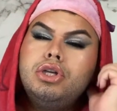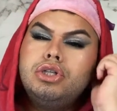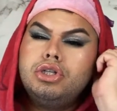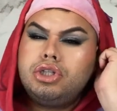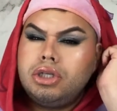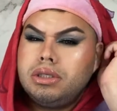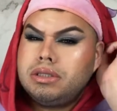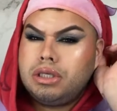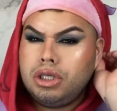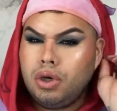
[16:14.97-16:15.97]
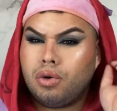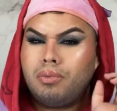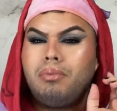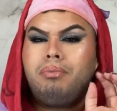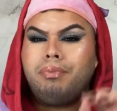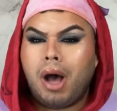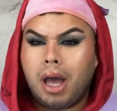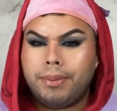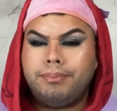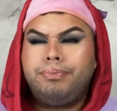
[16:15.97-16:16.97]
She's cute.
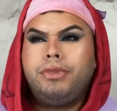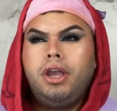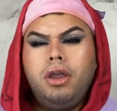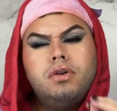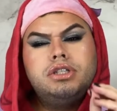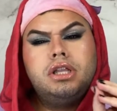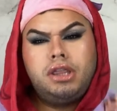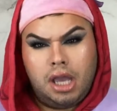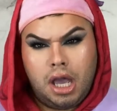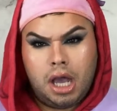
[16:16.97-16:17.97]
But here's the thing, honey.